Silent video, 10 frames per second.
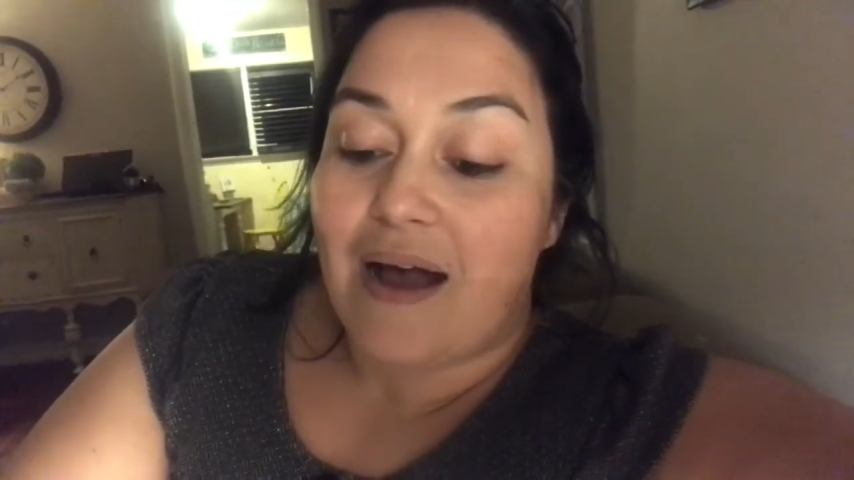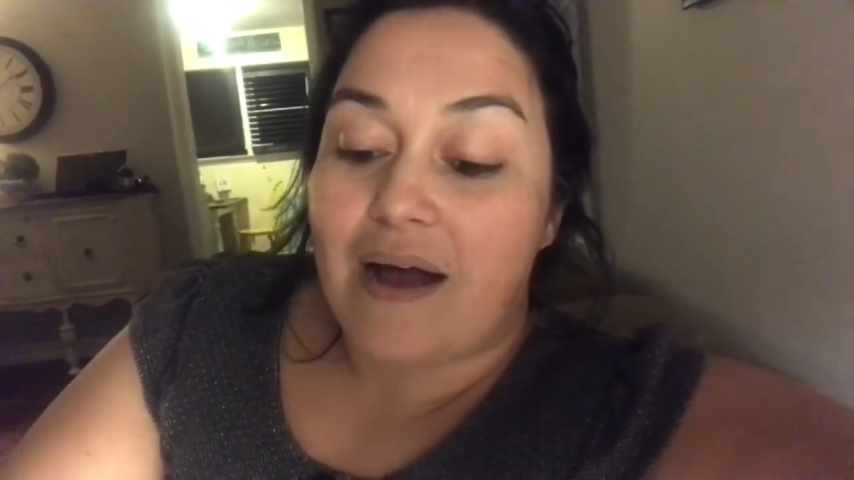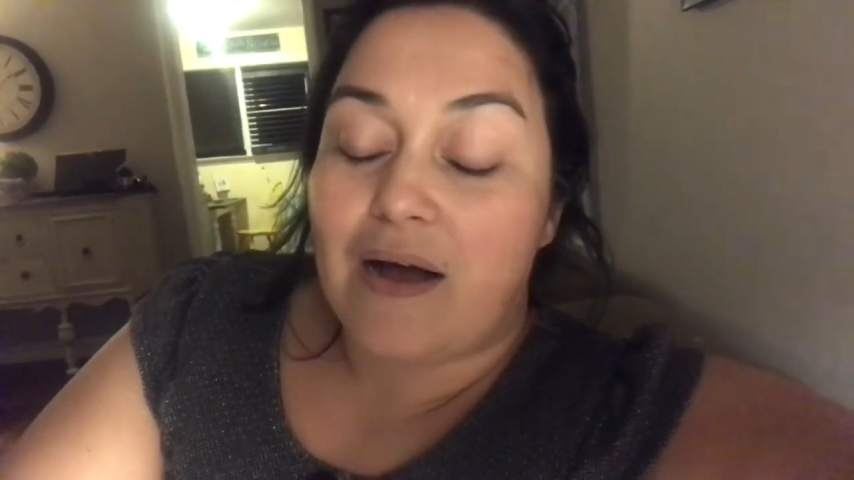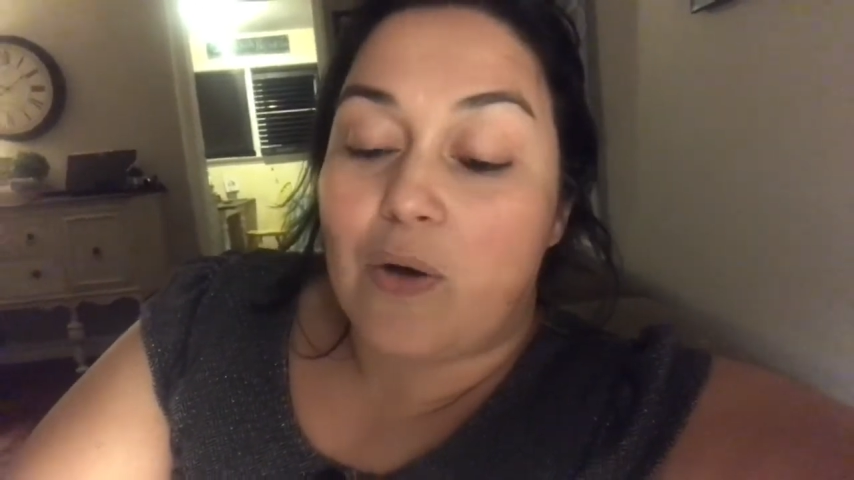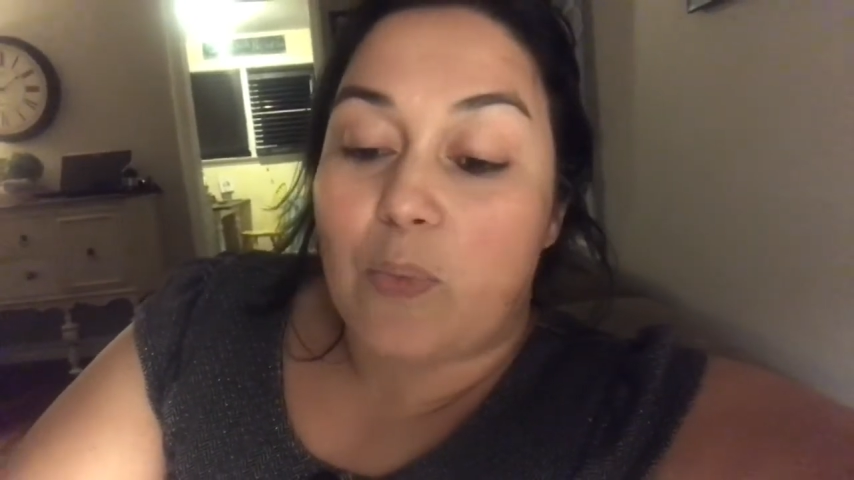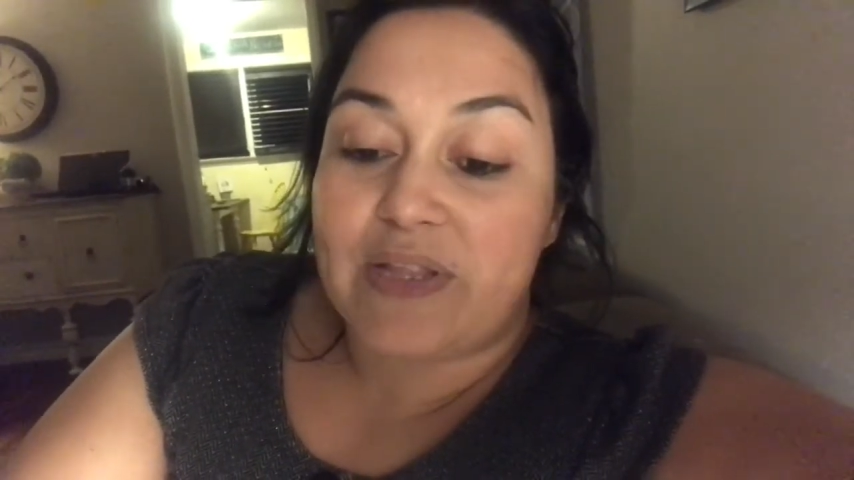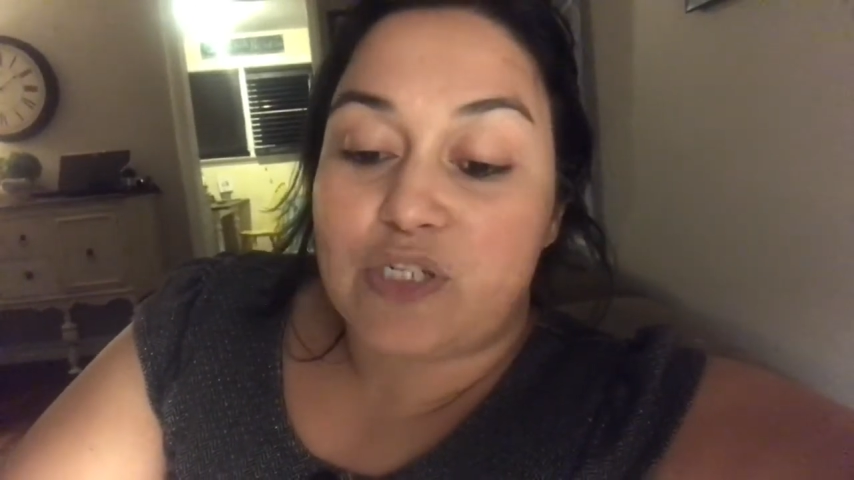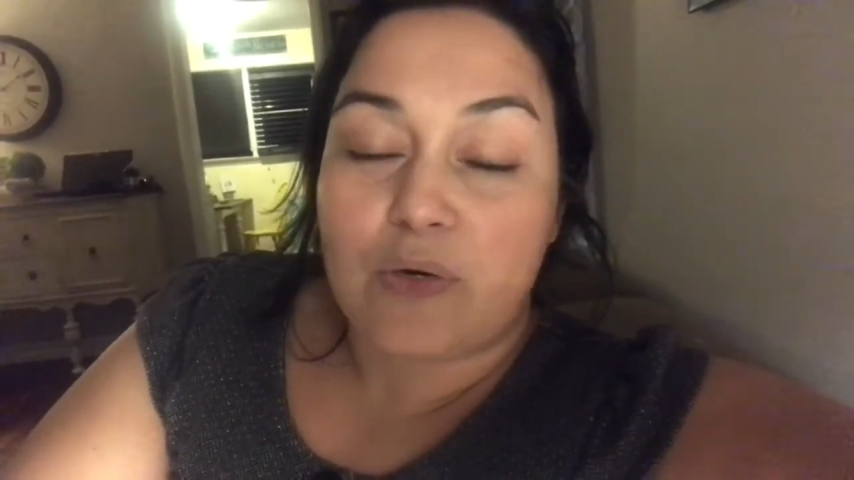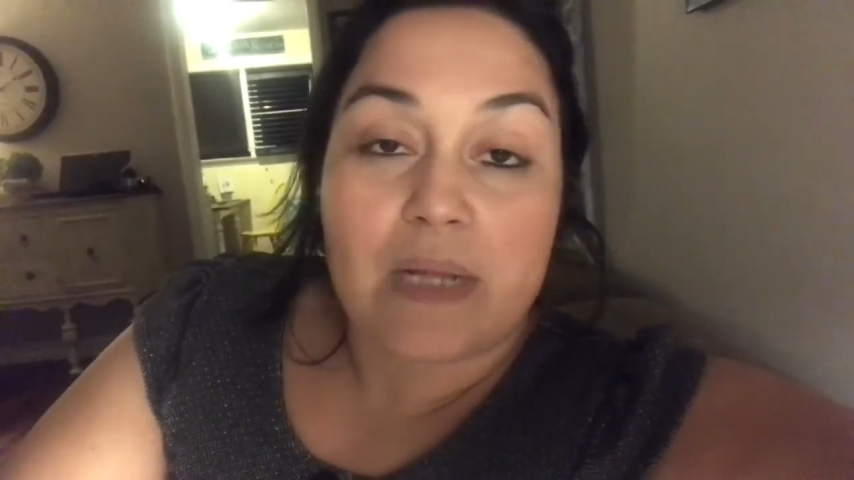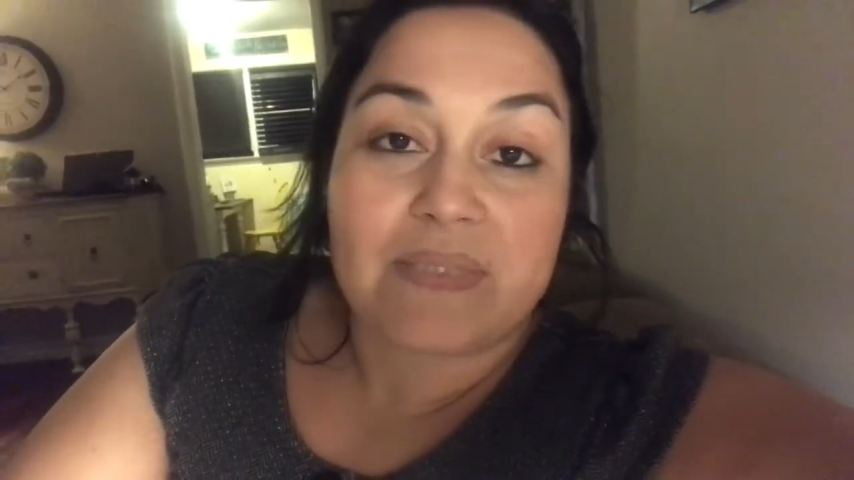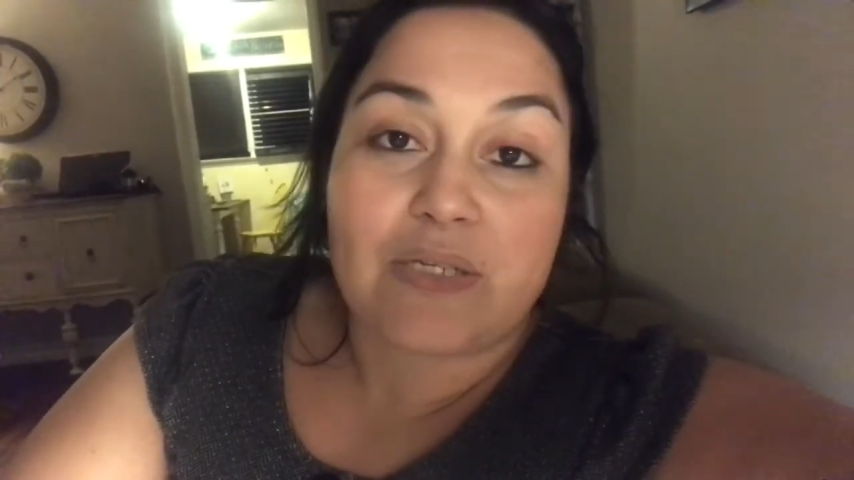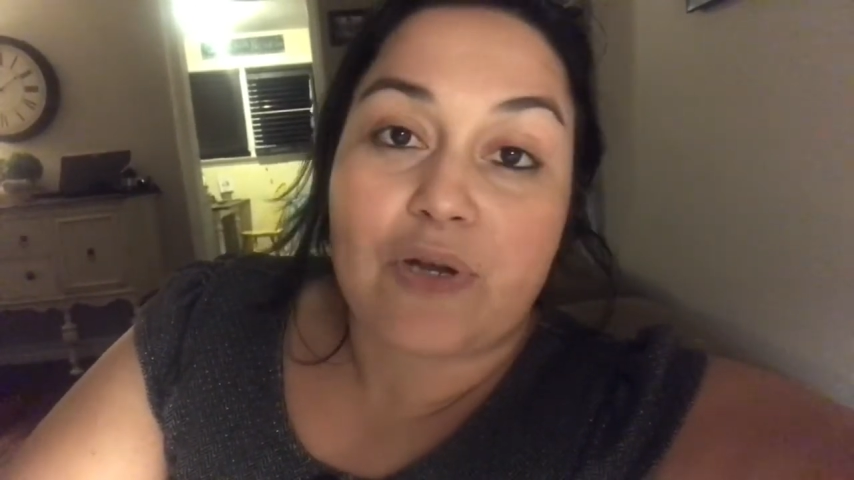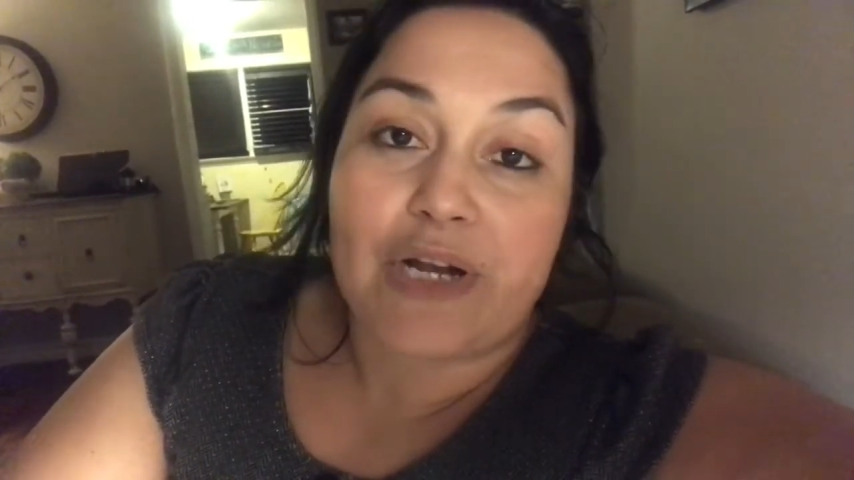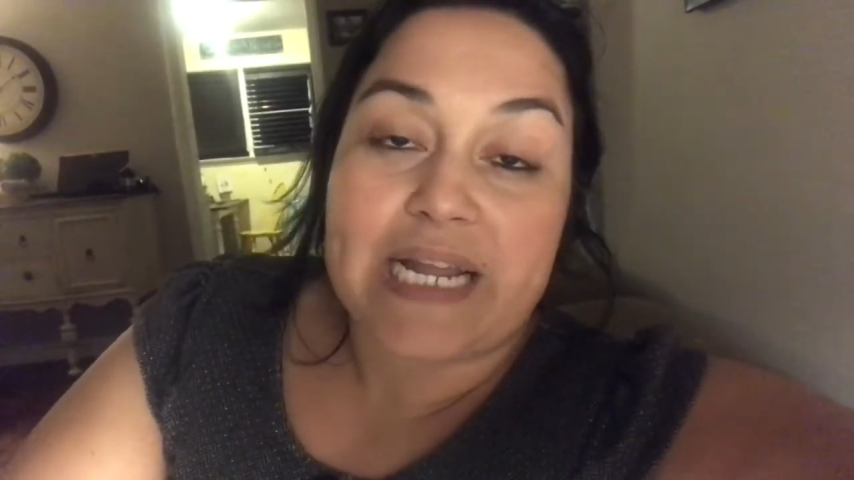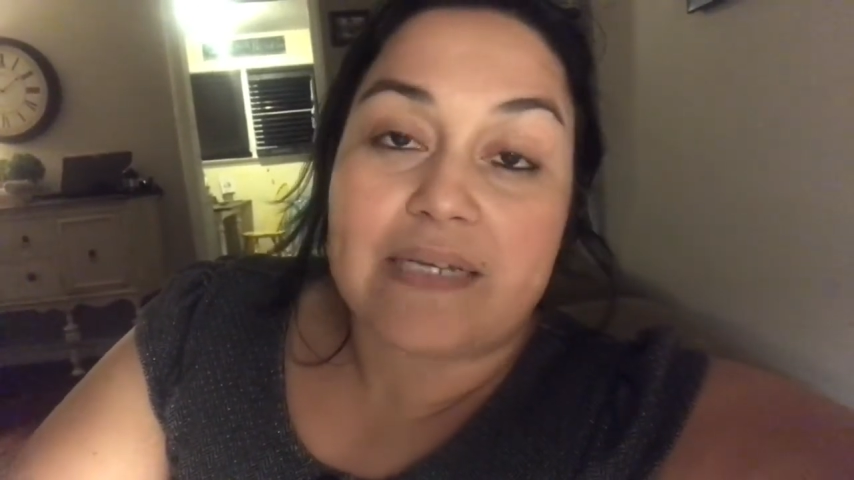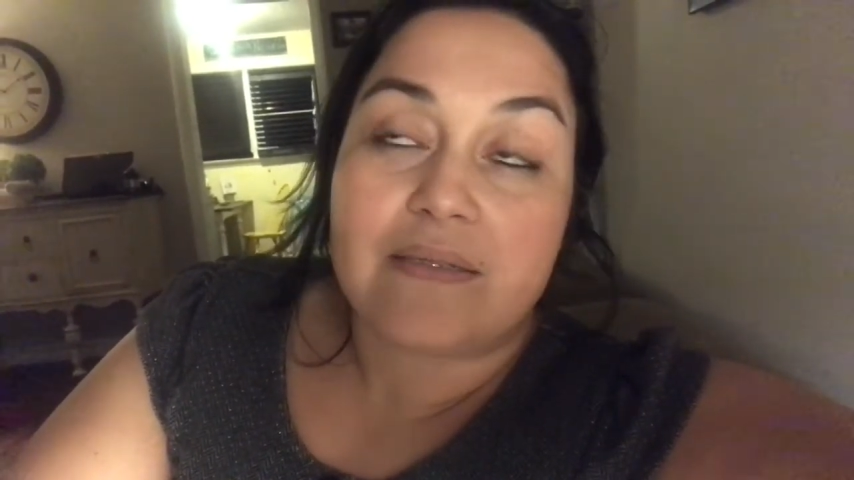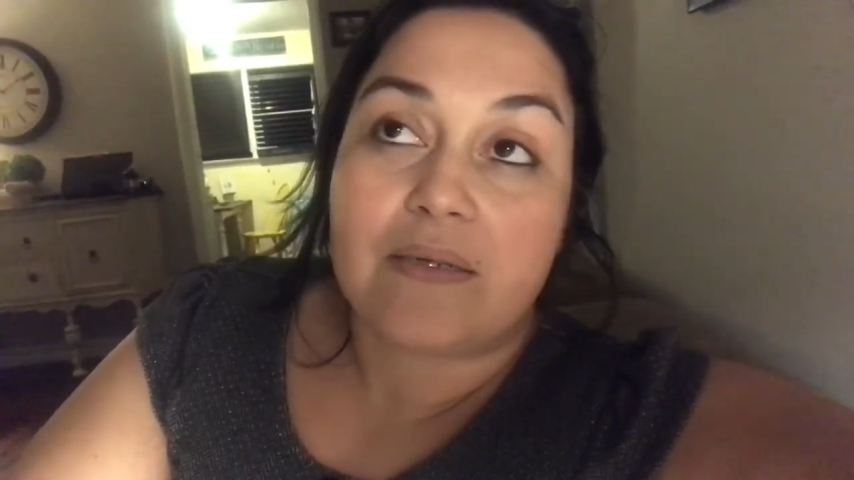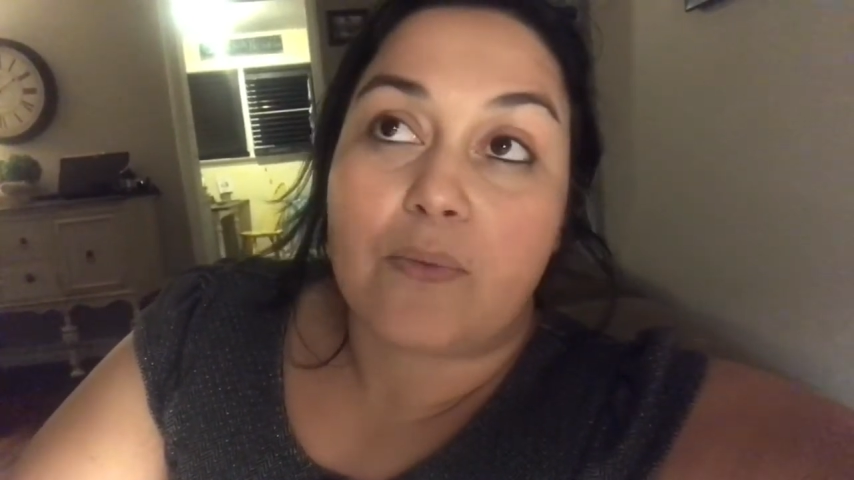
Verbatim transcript: Uh, with Jonah, I'm still learning